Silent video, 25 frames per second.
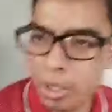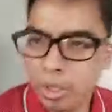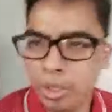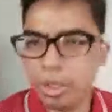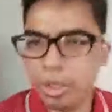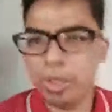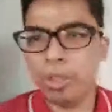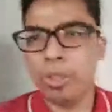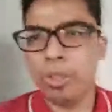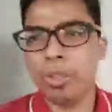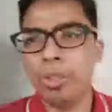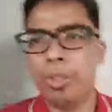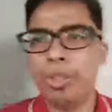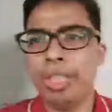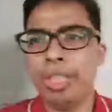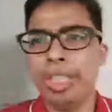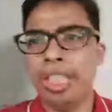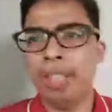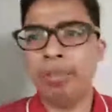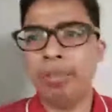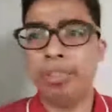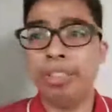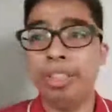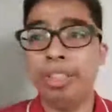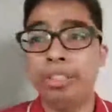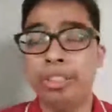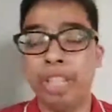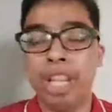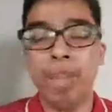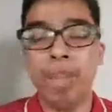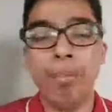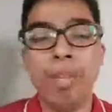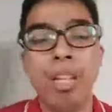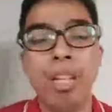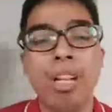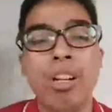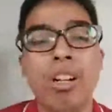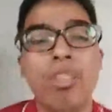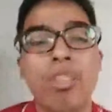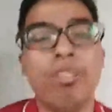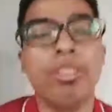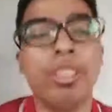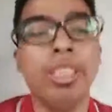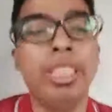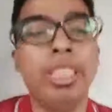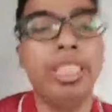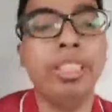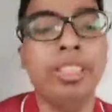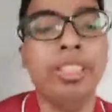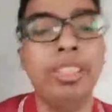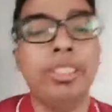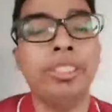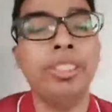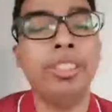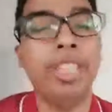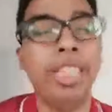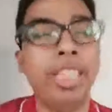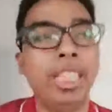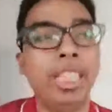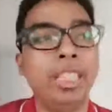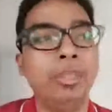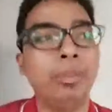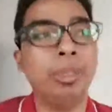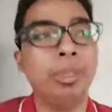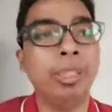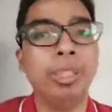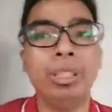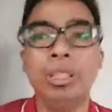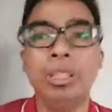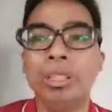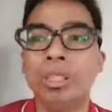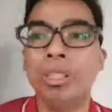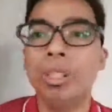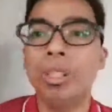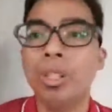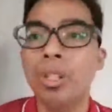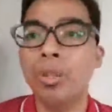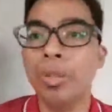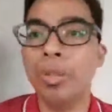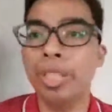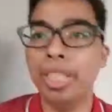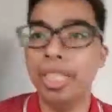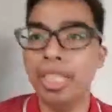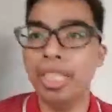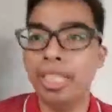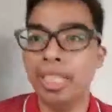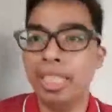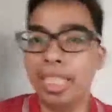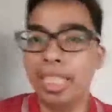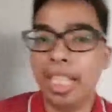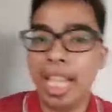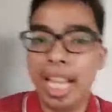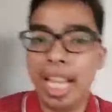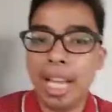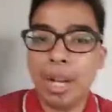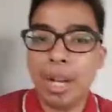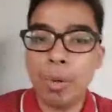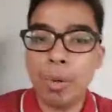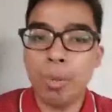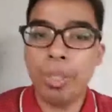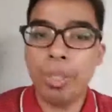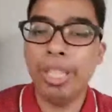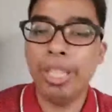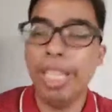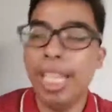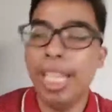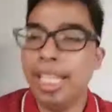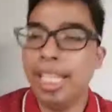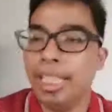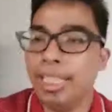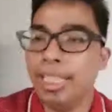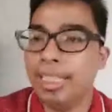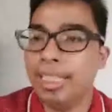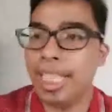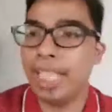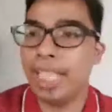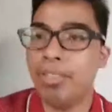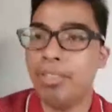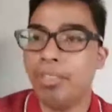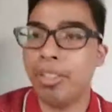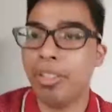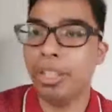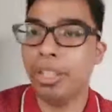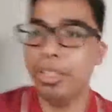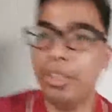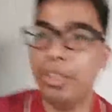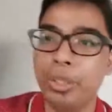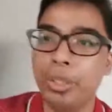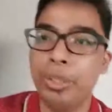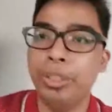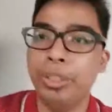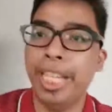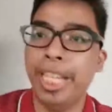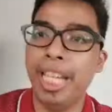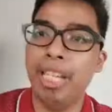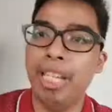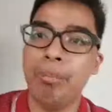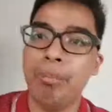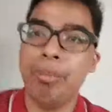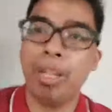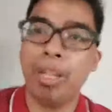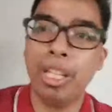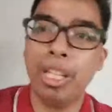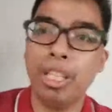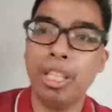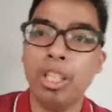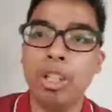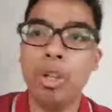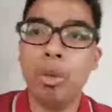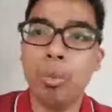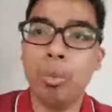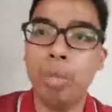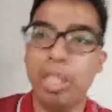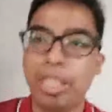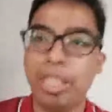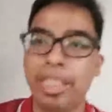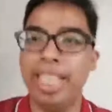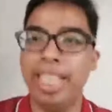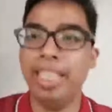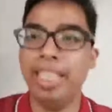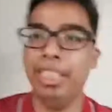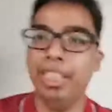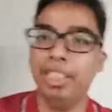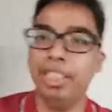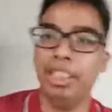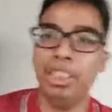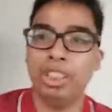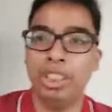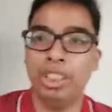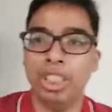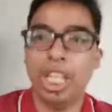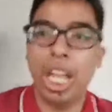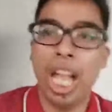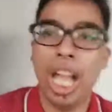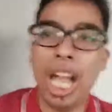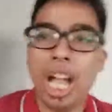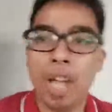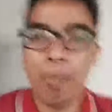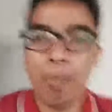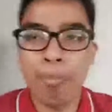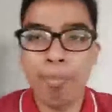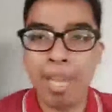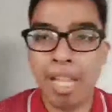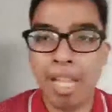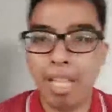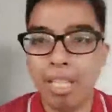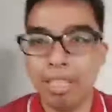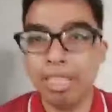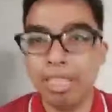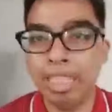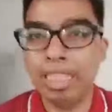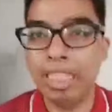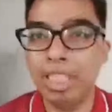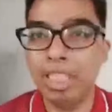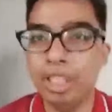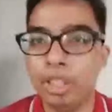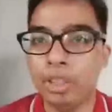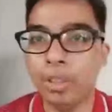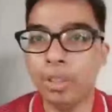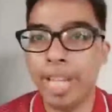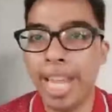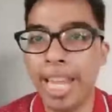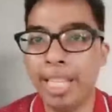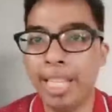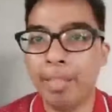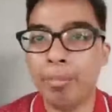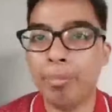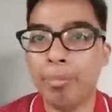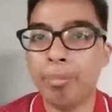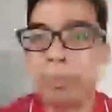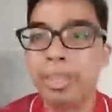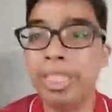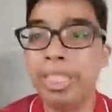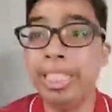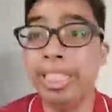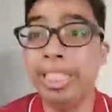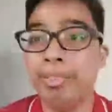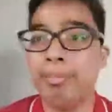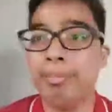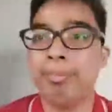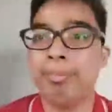so enough with the drama. Over in Ukraine, we then set forth to Denmark with Danish Melody Grand Prix.